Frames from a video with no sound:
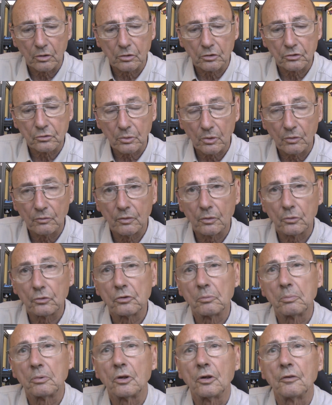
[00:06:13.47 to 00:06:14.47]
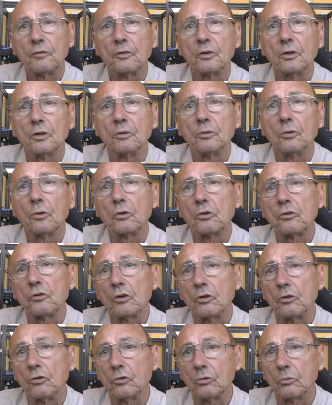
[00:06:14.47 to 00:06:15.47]
I've got a 12 volt supply for
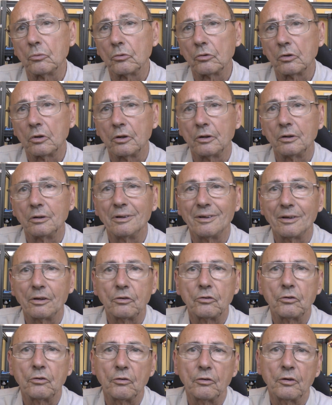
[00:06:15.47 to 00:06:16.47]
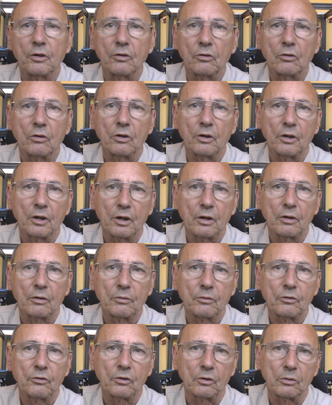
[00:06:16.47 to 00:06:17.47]
non-essentials like lights and things like that.
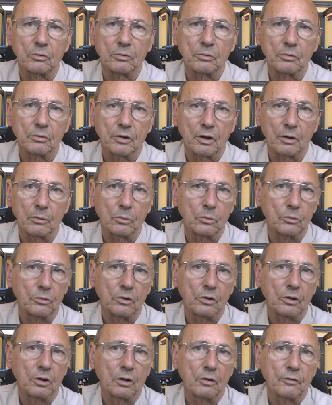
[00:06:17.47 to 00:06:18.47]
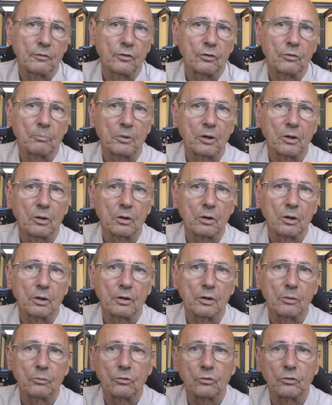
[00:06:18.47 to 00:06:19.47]
So they'll, you know, if there's a power
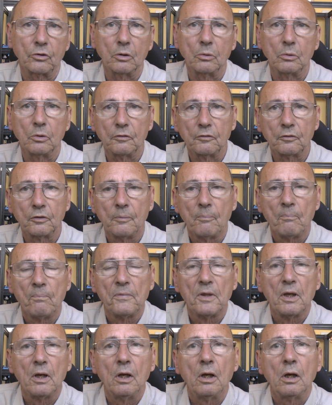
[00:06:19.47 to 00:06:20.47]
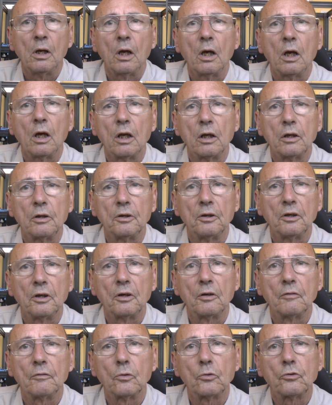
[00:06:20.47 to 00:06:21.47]
cut, they'll just go off. And
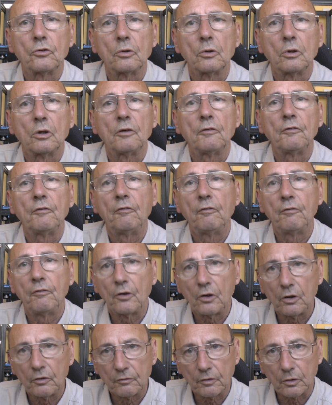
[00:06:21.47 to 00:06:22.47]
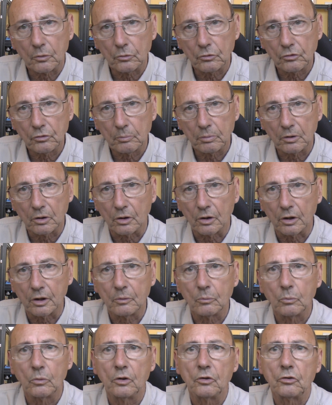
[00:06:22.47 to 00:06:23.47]
then I've also got a 5 volt supply,
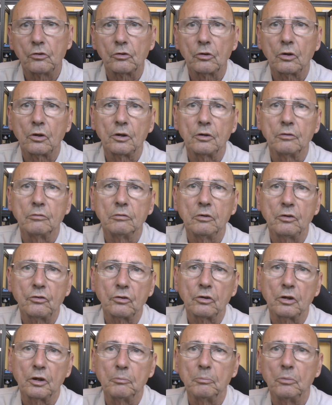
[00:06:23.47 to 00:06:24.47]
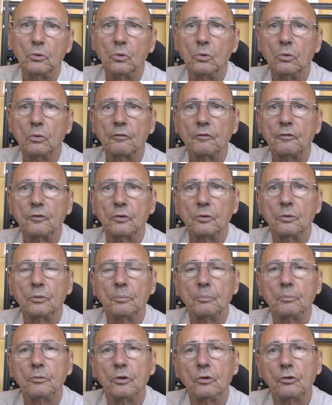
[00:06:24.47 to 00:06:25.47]
which I originally bought
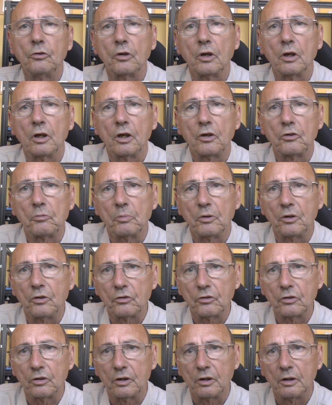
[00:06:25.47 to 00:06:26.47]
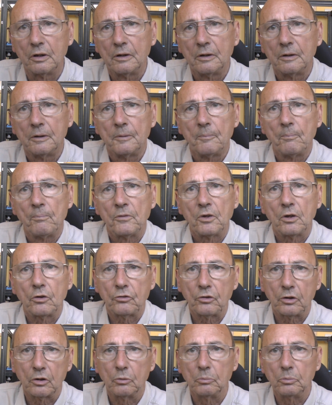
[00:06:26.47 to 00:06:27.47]
for using an SBC,
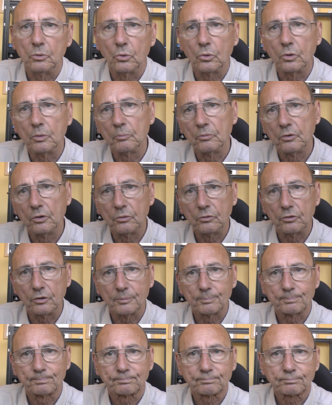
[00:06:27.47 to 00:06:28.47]
a single board computer.